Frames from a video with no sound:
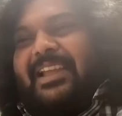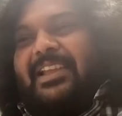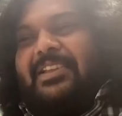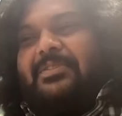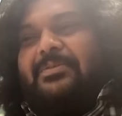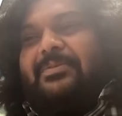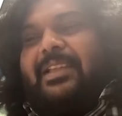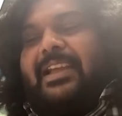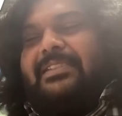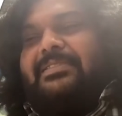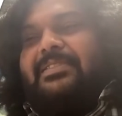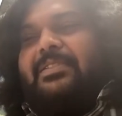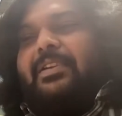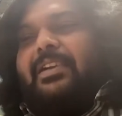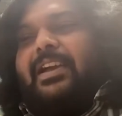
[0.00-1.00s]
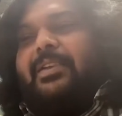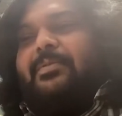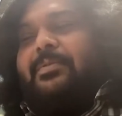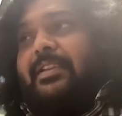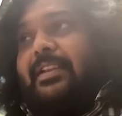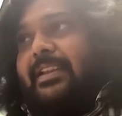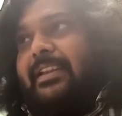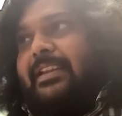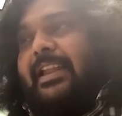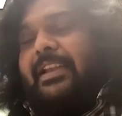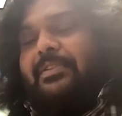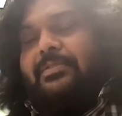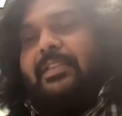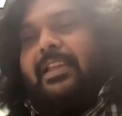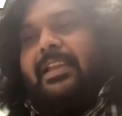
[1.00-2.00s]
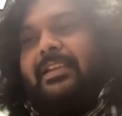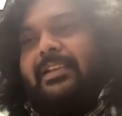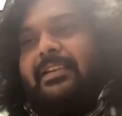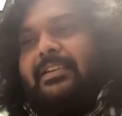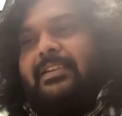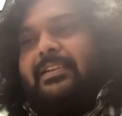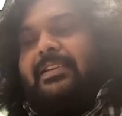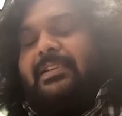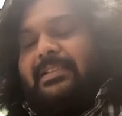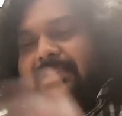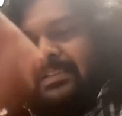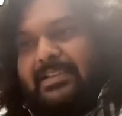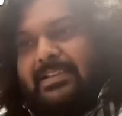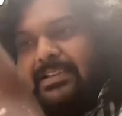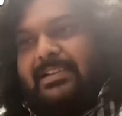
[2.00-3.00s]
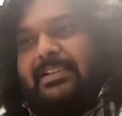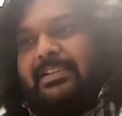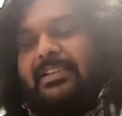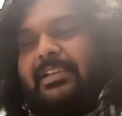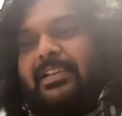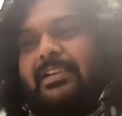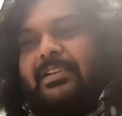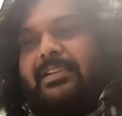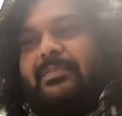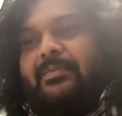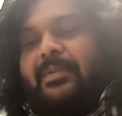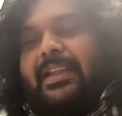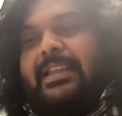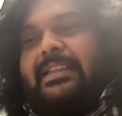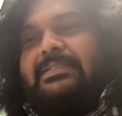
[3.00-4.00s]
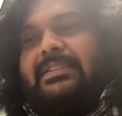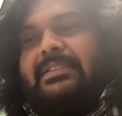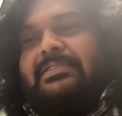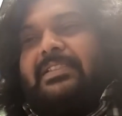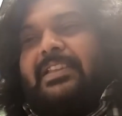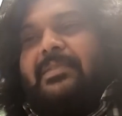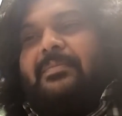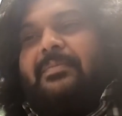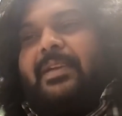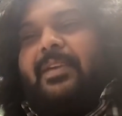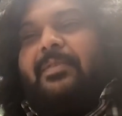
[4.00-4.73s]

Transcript: Thank you. Thanks, and I would really like to thank Vakil Search team.